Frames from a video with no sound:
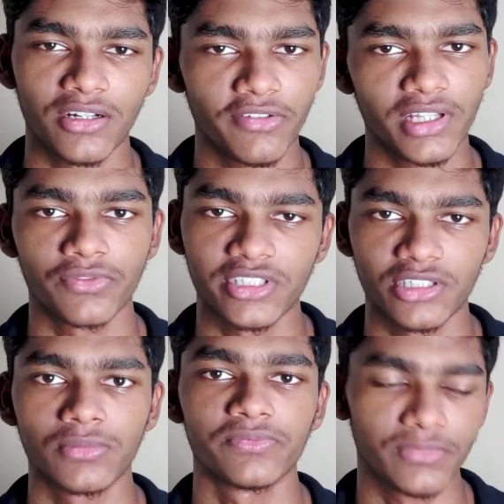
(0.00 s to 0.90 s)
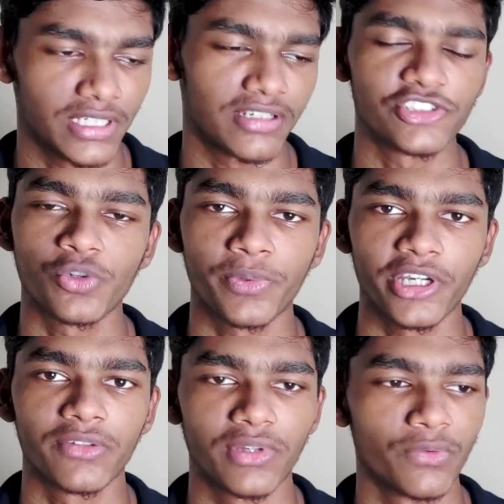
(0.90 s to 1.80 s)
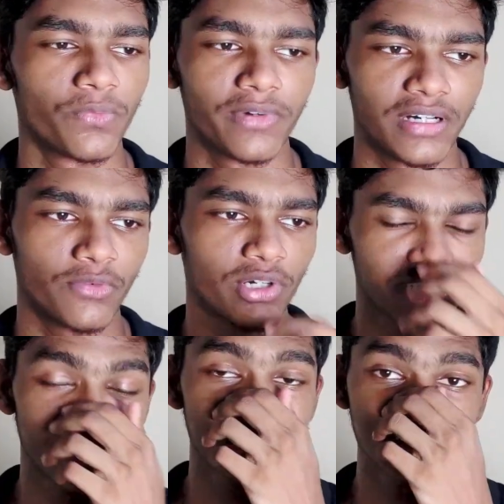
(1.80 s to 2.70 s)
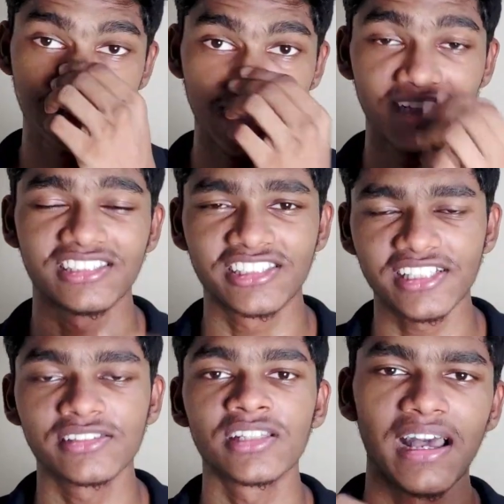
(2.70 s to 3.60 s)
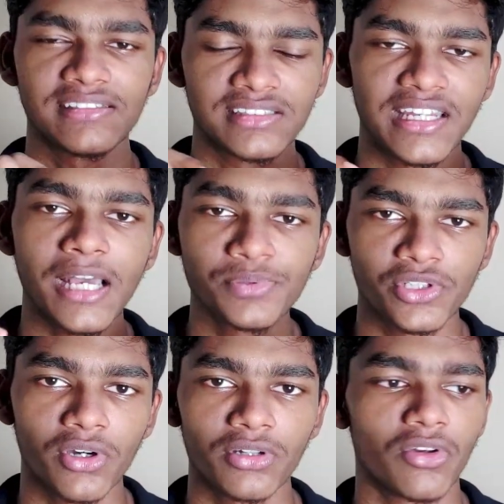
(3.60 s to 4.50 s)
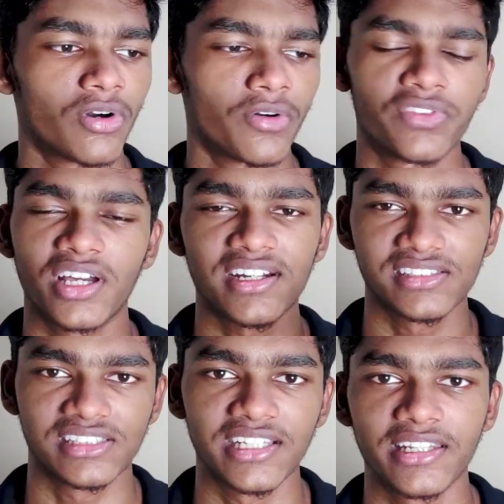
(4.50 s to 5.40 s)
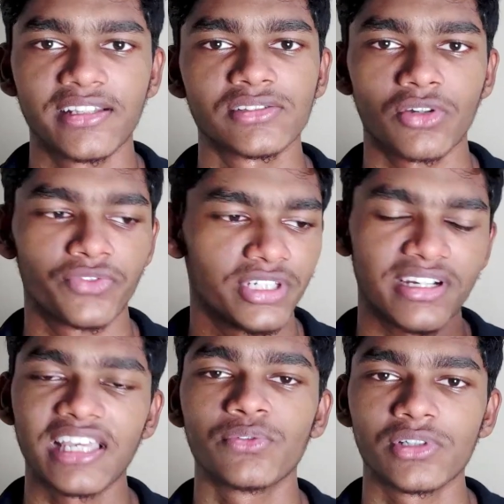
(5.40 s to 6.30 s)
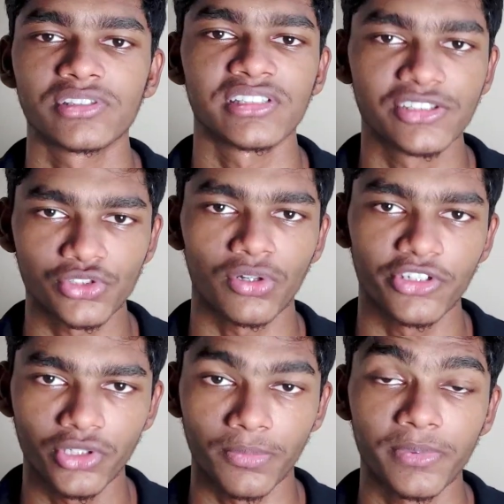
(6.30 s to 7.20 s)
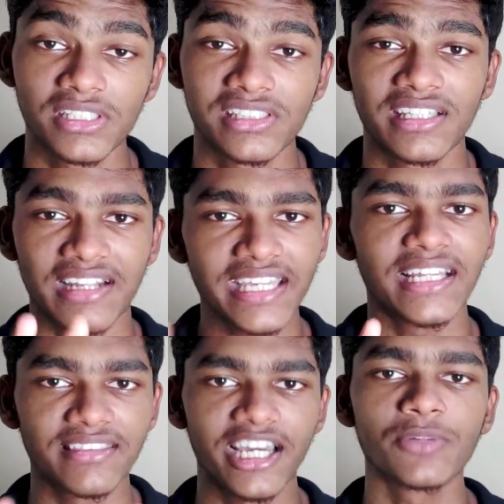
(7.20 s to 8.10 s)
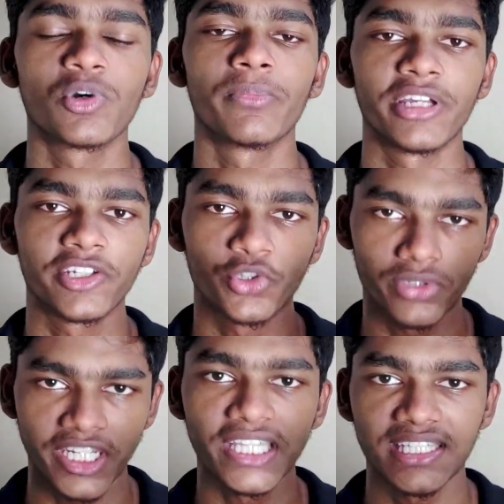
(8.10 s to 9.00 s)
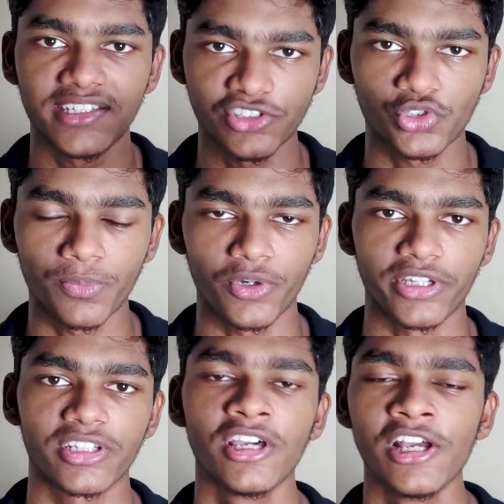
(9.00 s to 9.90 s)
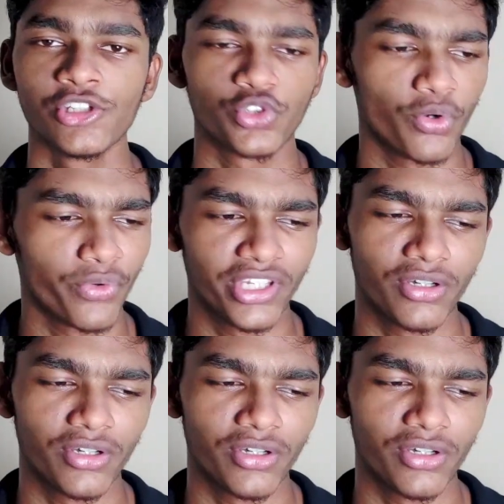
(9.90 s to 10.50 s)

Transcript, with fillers: unaware of the term uh, resto point well uh, what it does is that it's just a snapshot of the current settings of the drivers installed in your pc right at that moment you create that resto point so when